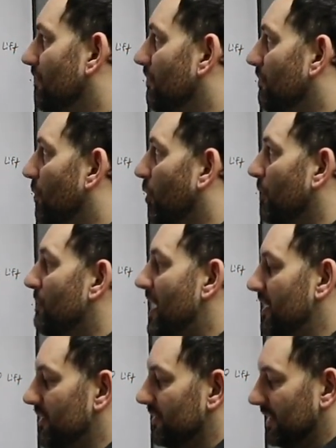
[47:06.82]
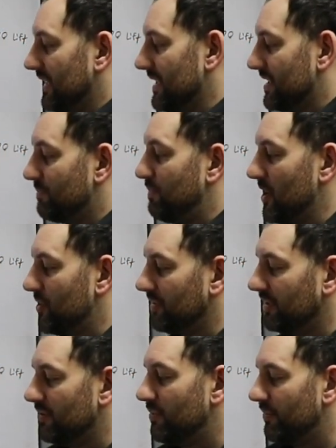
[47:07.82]
More modernly,
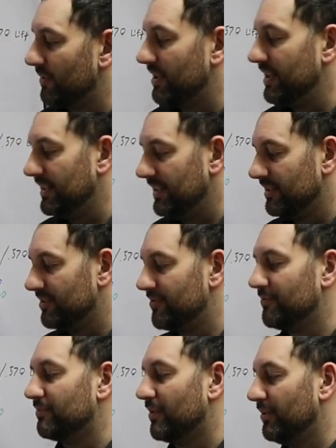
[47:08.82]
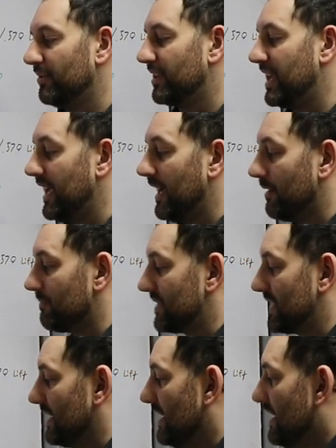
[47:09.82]
especially when we're getting into roller
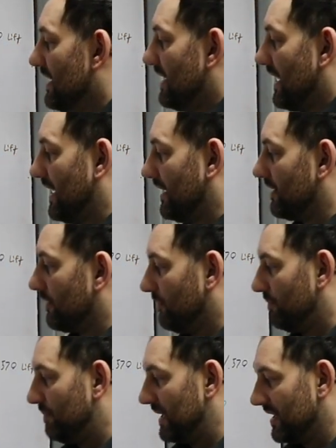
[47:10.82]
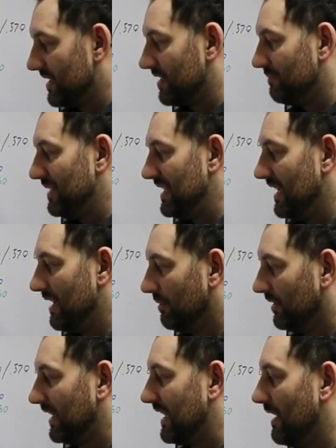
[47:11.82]
cams, and because of being
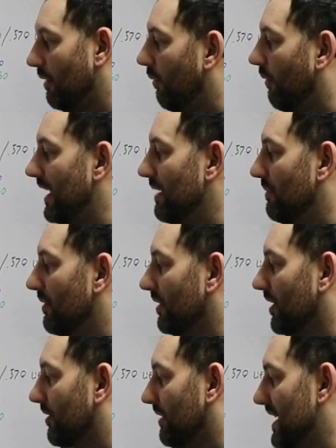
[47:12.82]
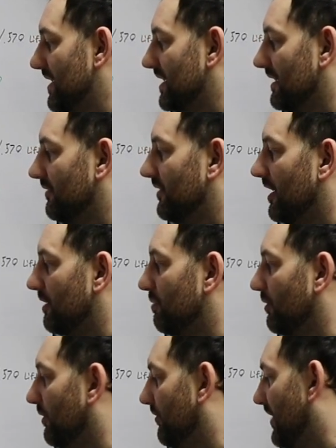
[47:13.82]
able to get way more aggressive on
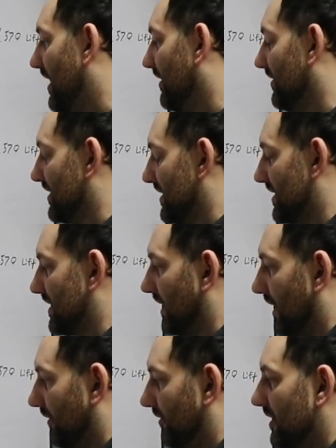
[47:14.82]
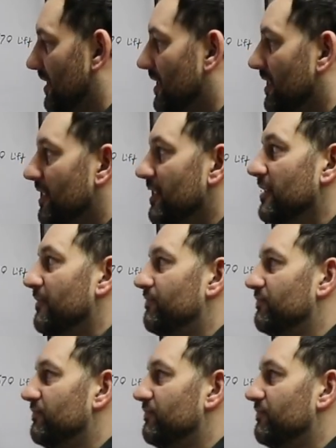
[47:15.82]
profiles and stuff,